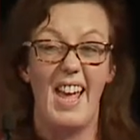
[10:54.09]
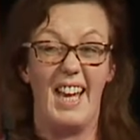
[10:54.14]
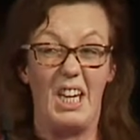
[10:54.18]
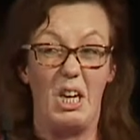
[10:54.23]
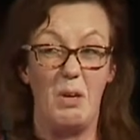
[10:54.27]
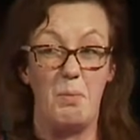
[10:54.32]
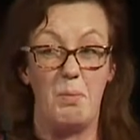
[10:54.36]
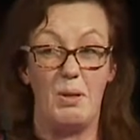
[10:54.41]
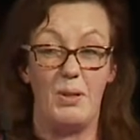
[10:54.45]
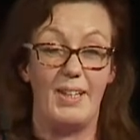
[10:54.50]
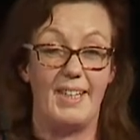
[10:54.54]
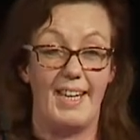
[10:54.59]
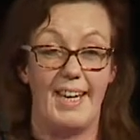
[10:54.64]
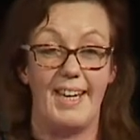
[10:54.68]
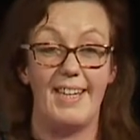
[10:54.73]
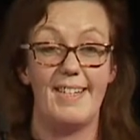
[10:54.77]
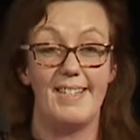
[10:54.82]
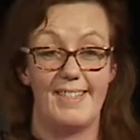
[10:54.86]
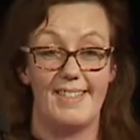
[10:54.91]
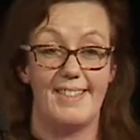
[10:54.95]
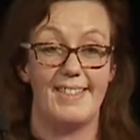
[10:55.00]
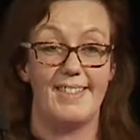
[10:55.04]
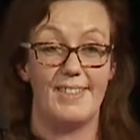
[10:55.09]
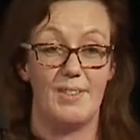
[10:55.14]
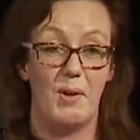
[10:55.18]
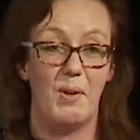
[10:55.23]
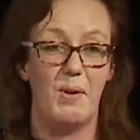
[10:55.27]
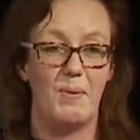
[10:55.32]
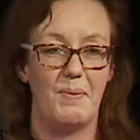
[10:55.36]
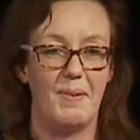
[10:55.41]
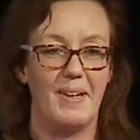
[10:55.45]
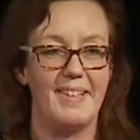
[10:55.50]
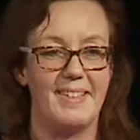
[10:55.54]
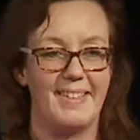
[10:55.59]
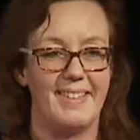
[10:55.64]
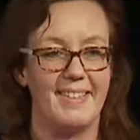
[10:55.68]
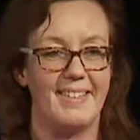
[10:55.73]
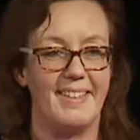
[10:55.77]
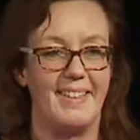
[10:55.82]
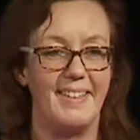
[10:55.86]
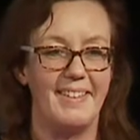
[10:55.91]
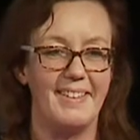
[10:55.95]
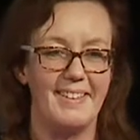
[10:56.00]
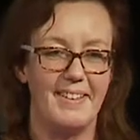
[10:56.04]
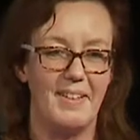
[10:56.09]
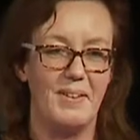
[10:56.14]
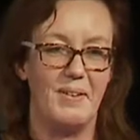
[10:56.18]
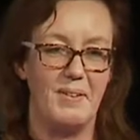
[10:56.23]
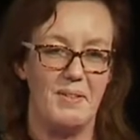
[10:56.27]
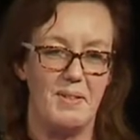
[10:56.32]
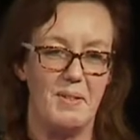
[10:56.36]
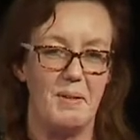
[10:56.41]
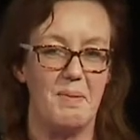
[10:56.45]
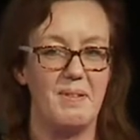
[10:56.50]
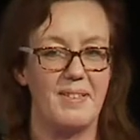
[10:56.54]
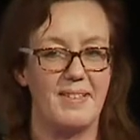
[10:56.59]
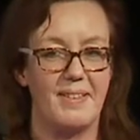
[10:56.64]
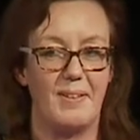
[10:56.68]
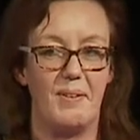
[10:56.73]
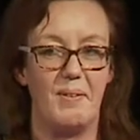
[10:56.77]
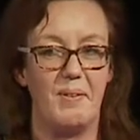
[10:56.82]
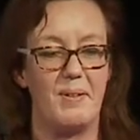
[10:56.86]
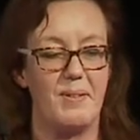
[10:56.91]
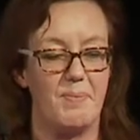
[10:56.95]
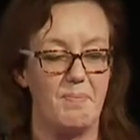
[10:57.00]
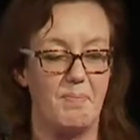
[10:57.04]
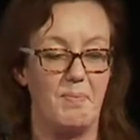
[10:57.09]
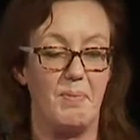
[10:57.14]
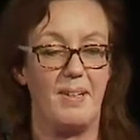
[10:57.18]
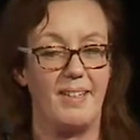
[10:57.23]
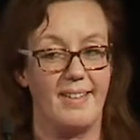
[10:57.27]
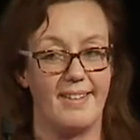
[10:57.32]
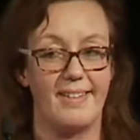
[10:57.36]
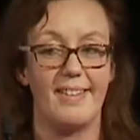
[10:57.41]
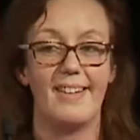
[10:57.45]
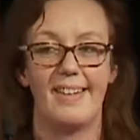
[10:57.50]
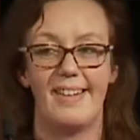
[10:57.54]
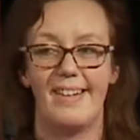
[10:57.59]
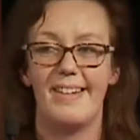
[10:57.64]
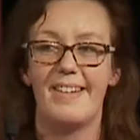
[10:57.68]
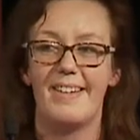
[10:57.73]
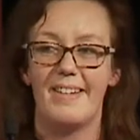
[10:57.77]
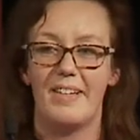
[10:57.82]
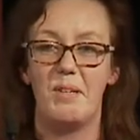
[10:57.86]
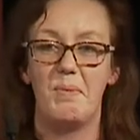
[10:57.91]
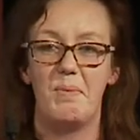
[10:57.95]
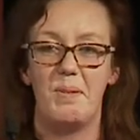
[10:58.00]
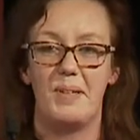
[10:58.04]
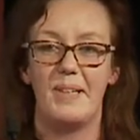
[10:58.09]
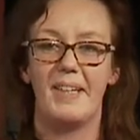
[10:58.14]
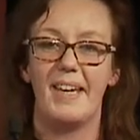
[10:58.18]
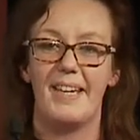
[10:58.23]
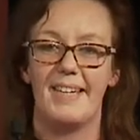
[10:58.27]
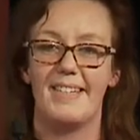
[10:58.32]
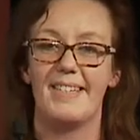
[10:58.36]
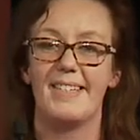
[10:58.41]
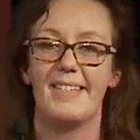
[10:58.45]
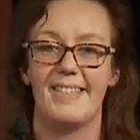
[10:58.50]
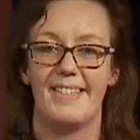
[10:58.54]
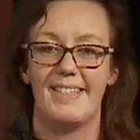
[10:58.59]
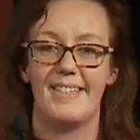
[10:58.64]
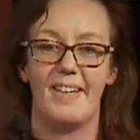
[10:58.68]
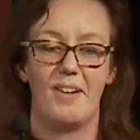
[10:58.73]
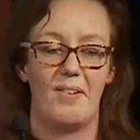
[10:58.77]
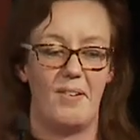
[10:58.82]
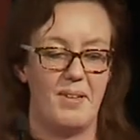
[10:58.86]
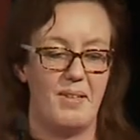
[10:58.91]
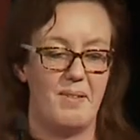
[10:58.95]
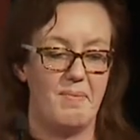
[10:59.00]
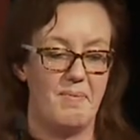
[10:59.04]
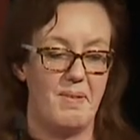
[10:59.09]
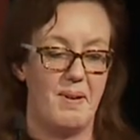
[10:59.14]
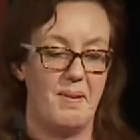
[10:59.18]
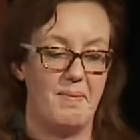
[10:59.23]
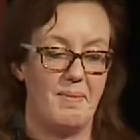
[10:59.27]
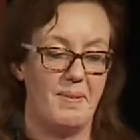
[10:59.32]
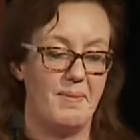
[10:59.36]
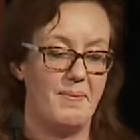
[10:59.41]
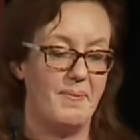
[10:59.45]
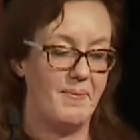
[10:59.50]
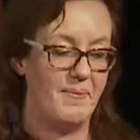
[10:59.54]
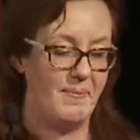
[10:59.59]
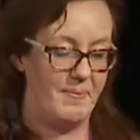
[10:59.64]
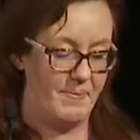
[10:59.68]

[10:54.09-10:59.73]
Communication is always the, you know, some is good, but communication is generally the problem.